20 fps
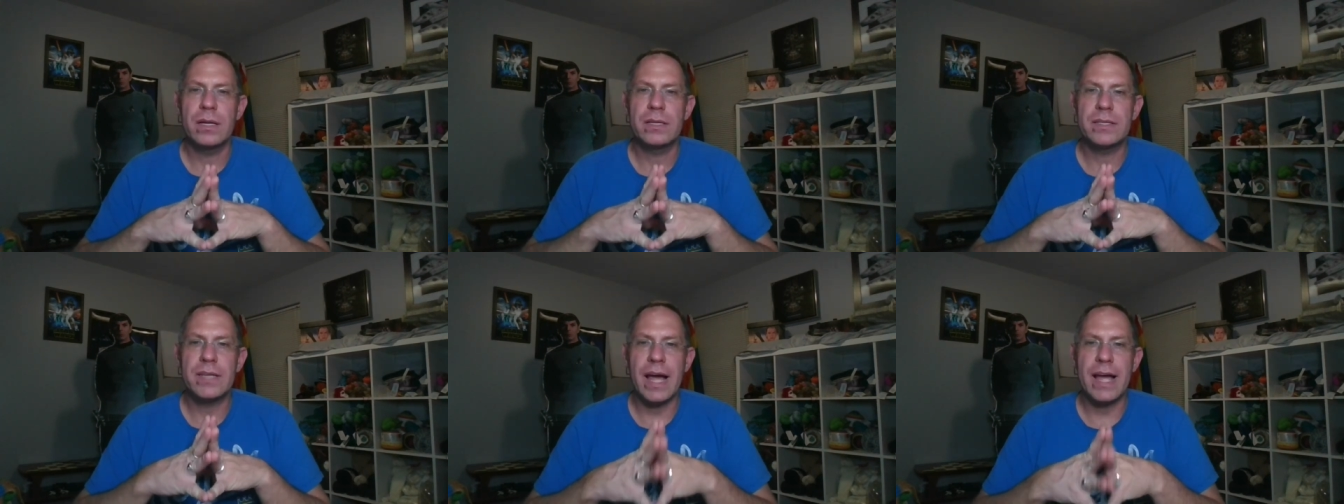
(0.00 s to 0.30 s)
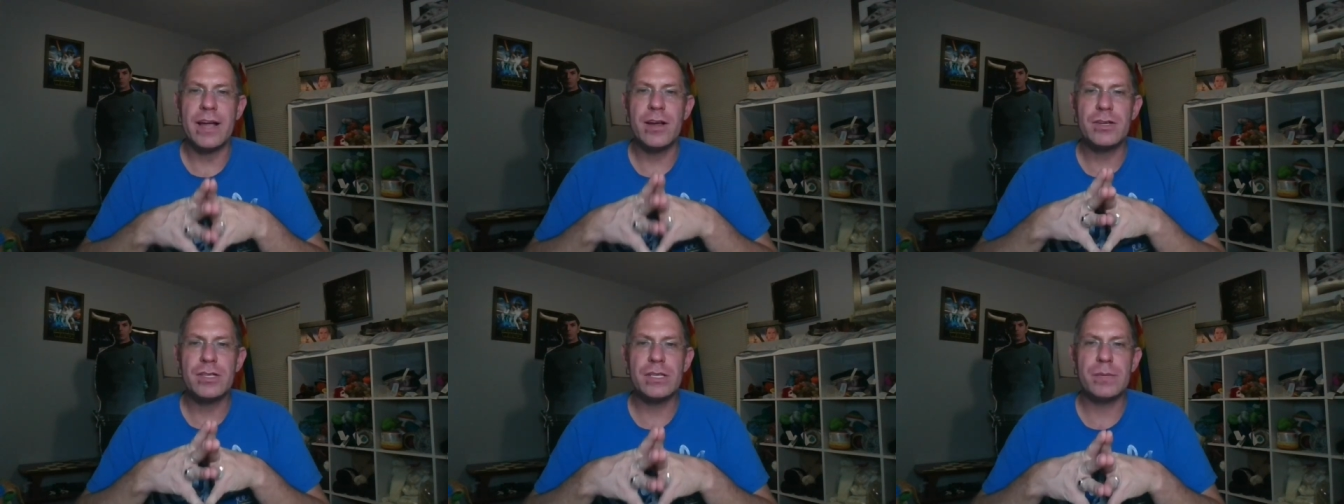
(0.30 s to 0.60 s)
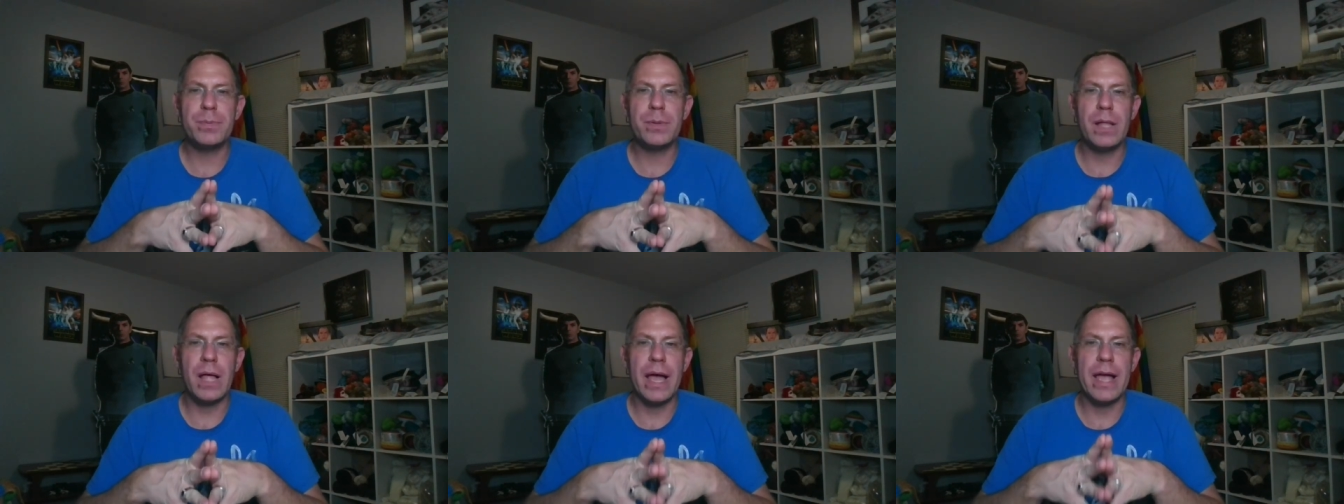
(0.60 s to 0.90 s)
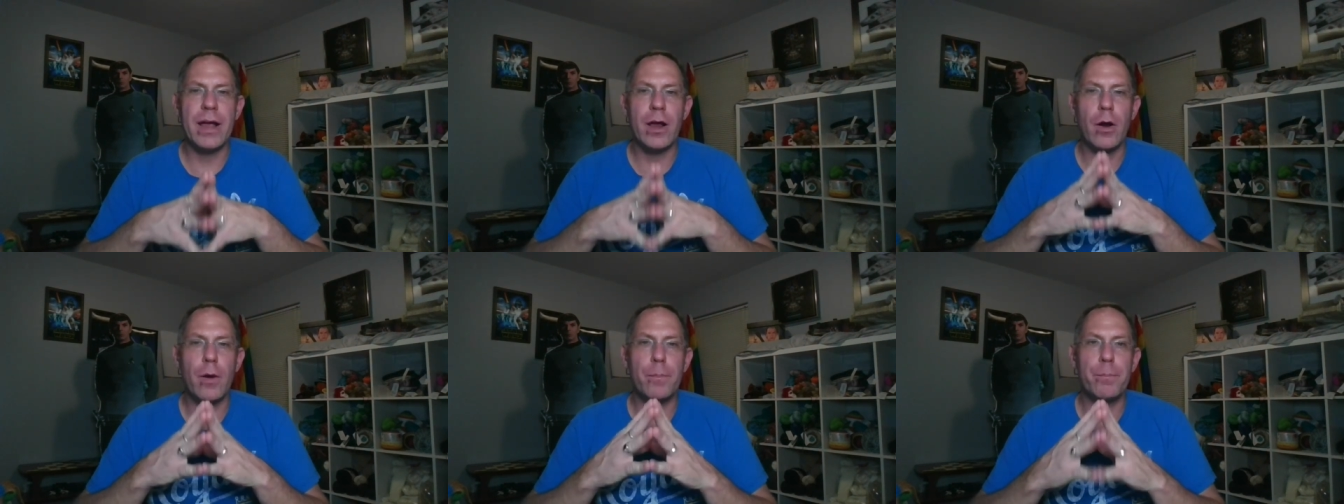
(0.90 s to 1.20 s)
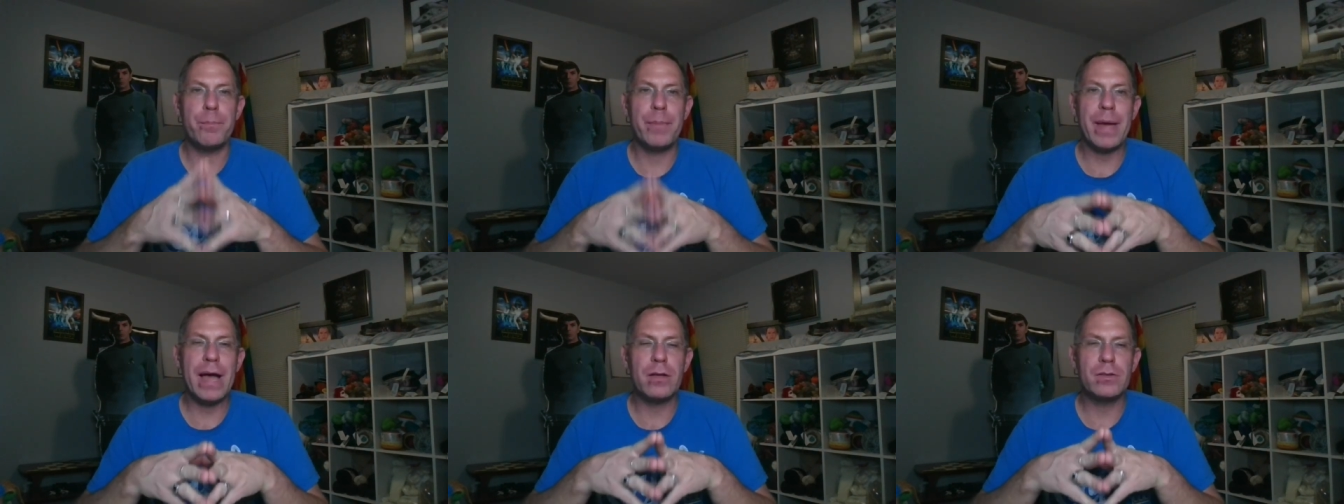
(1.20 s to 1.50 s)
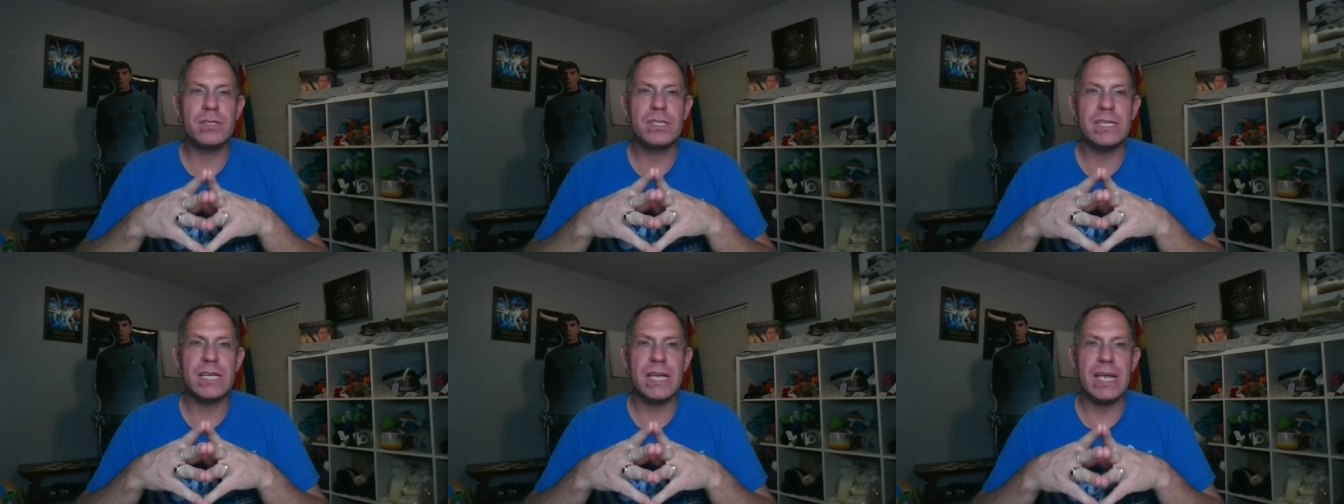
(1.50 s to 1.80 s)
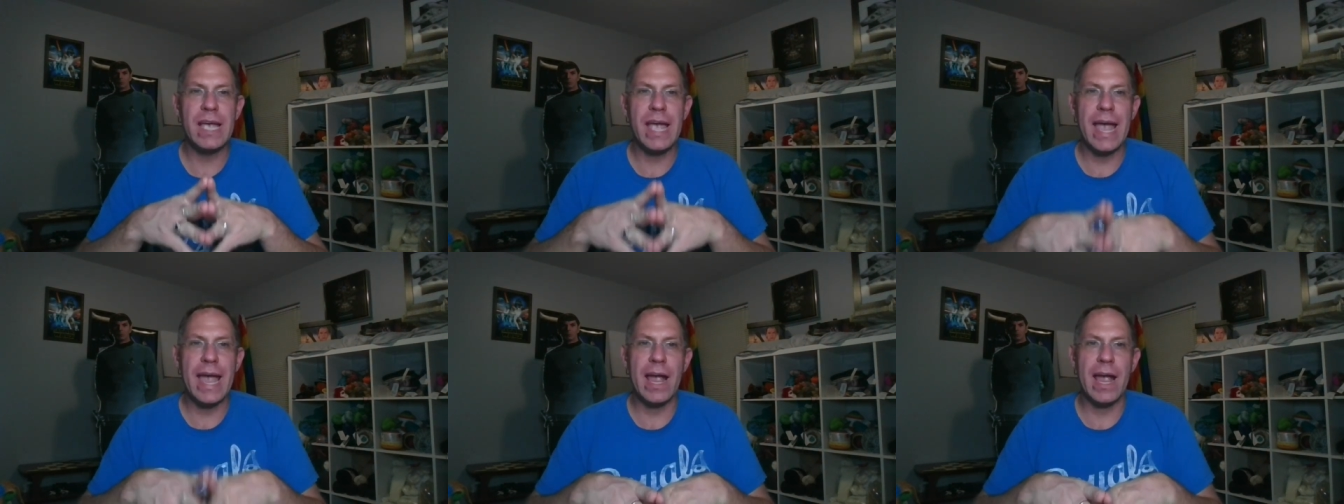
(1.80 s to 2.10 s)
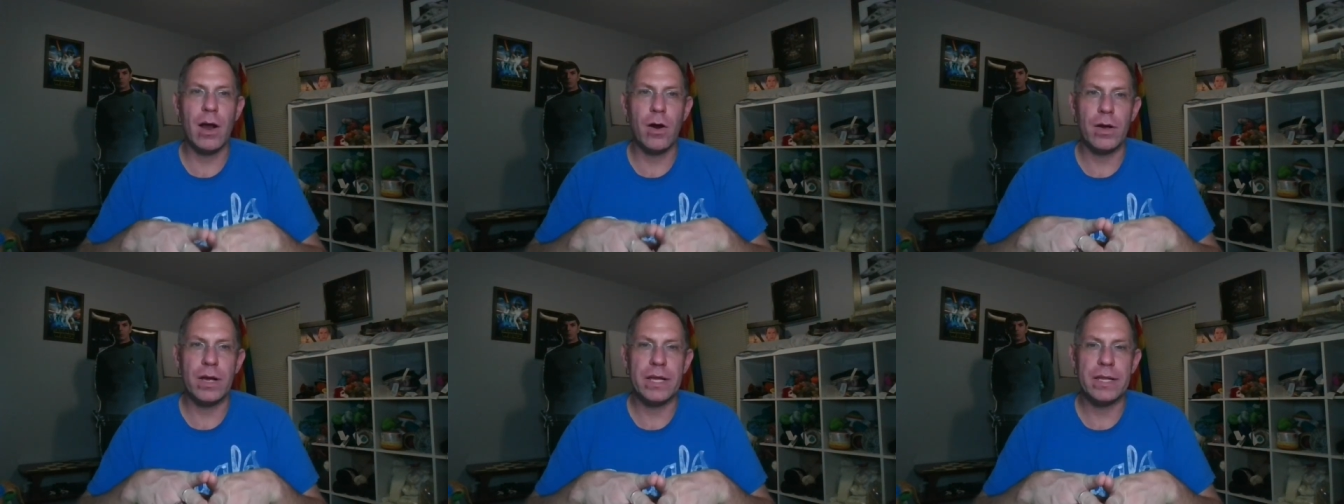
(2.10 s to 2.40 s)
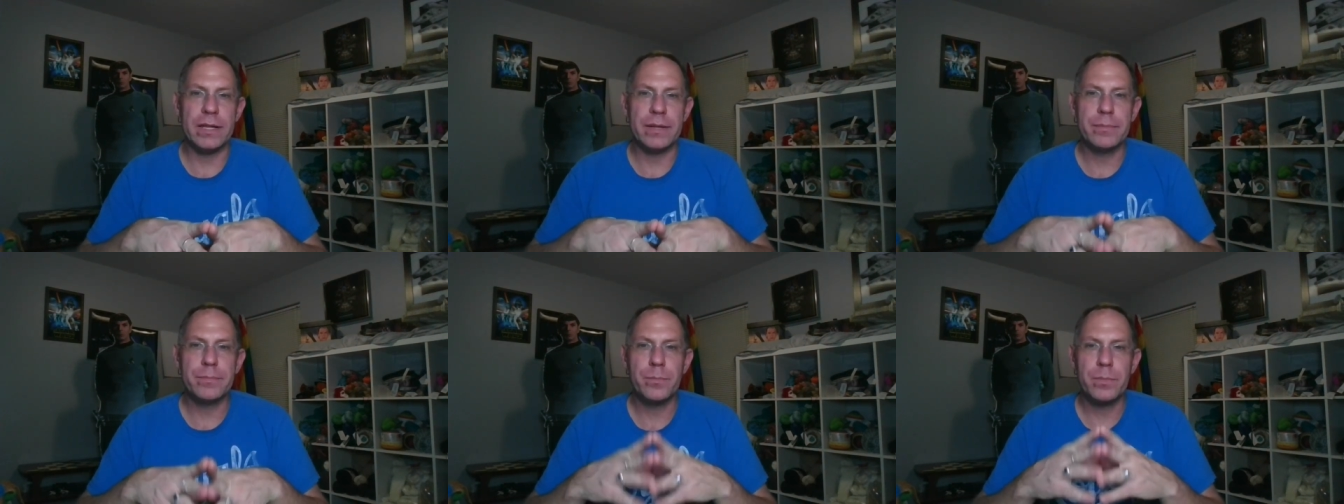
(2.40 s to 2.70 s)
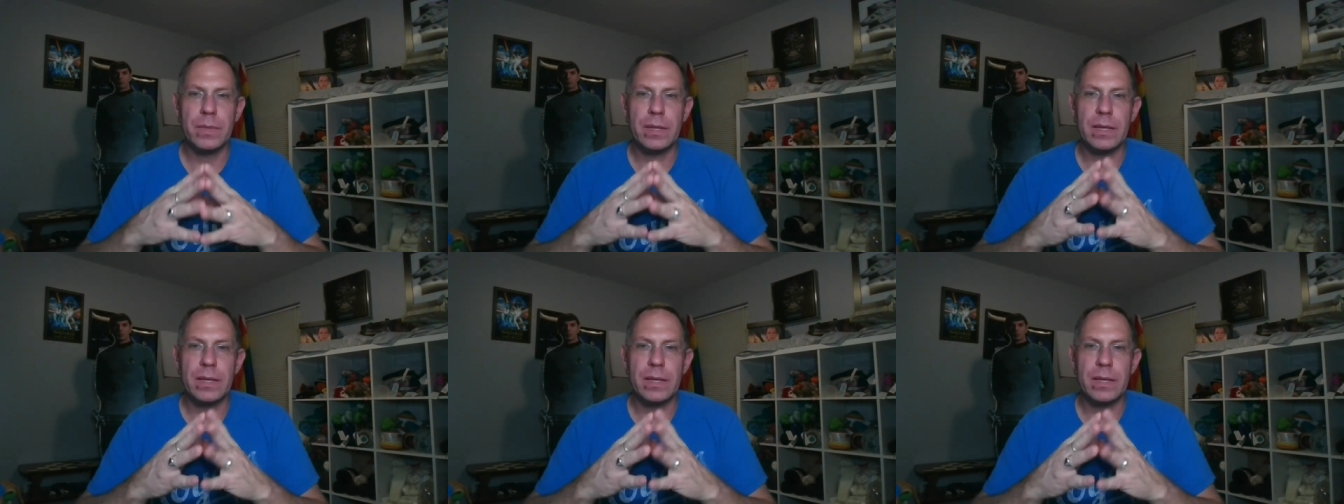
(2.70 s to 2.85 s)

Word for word: Dyer Supplier Bouncy Aran